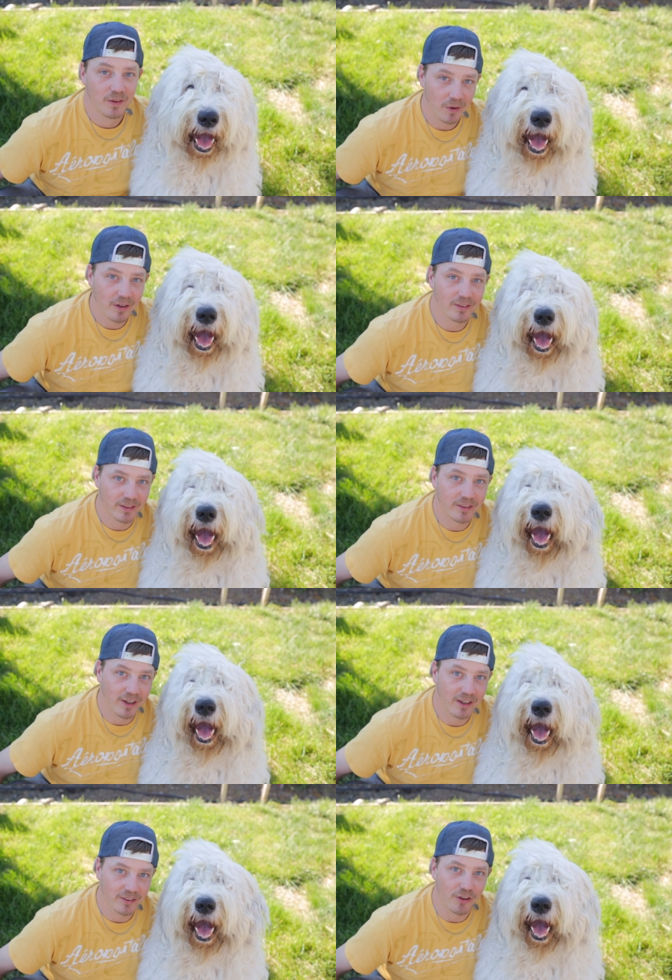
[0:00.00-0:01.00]
Wallace eats
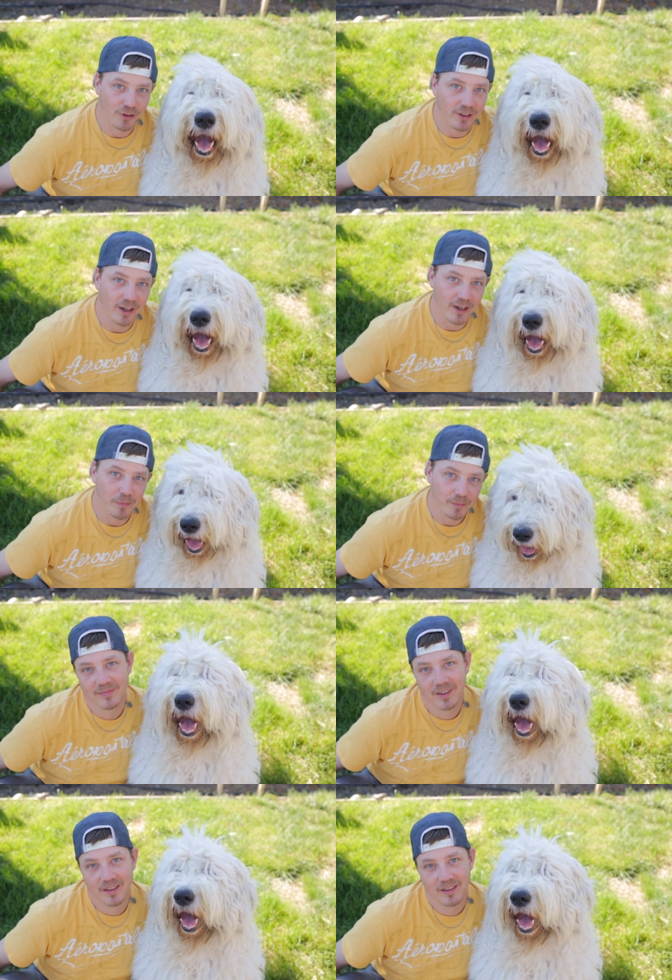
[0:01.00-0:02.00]
grass all the time.
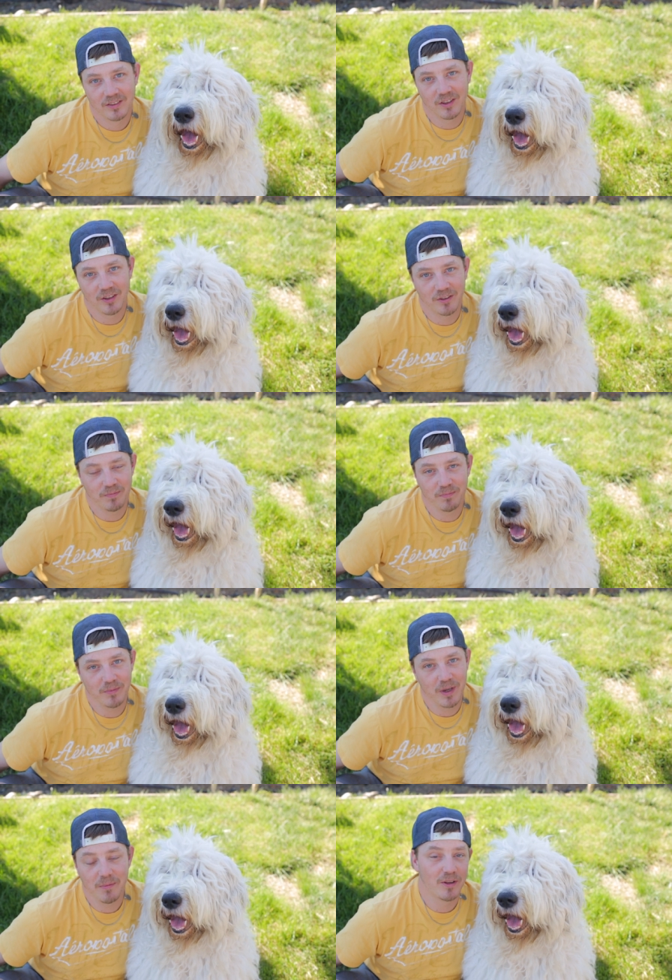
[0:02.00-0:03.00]
So
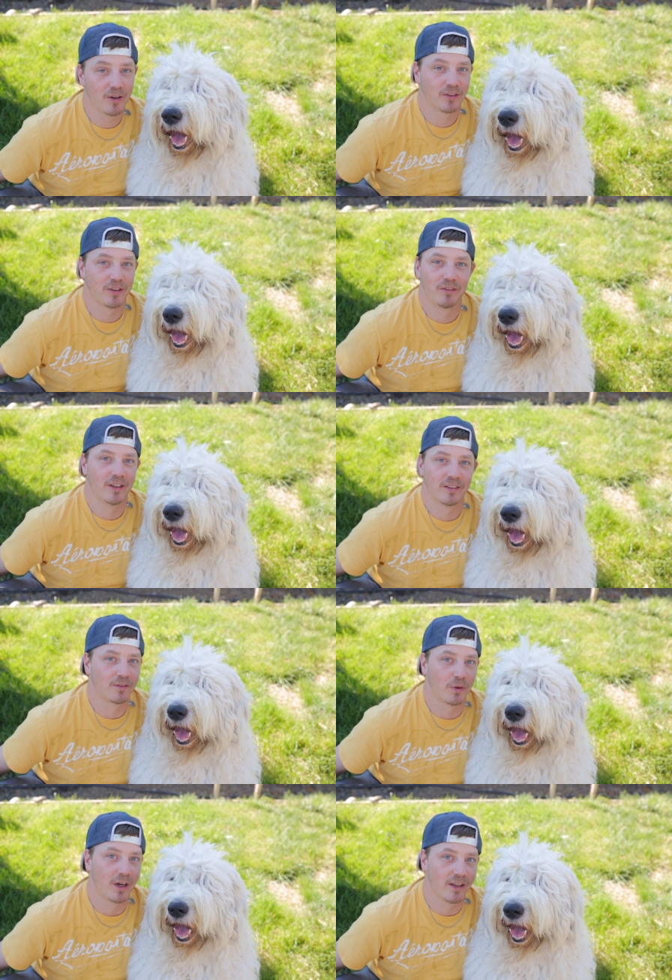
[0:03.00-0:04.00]
maybe those are the
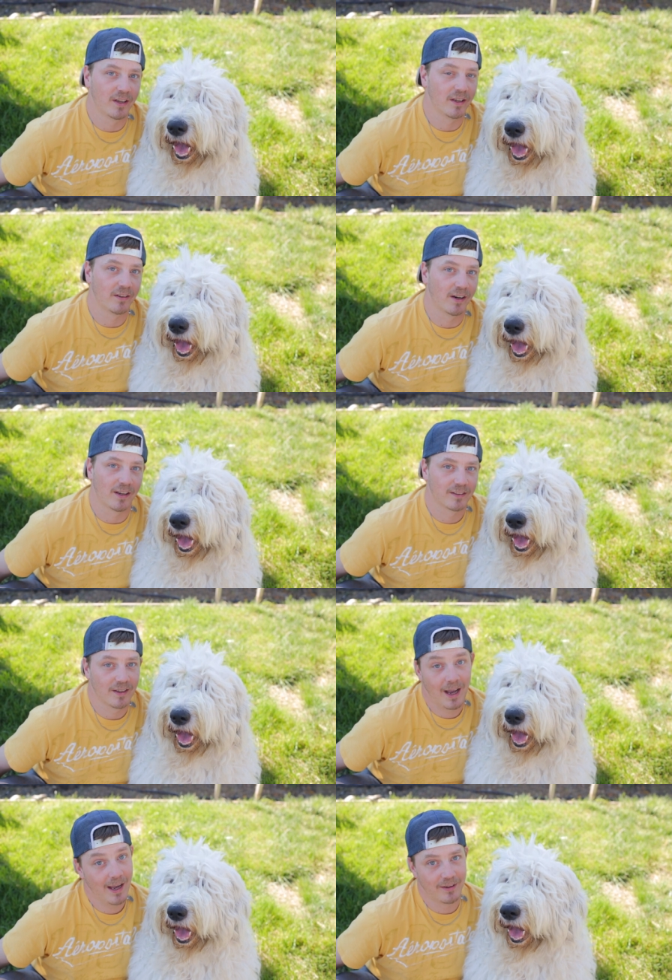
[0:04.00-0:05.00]
reasons why they eat grass.
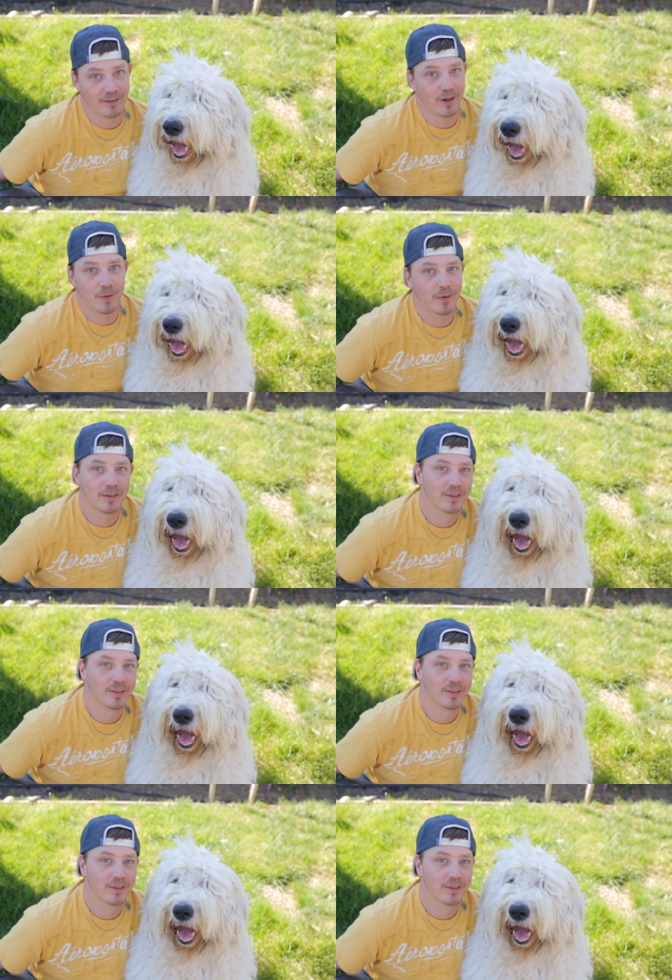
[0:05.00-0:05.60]
I don't know.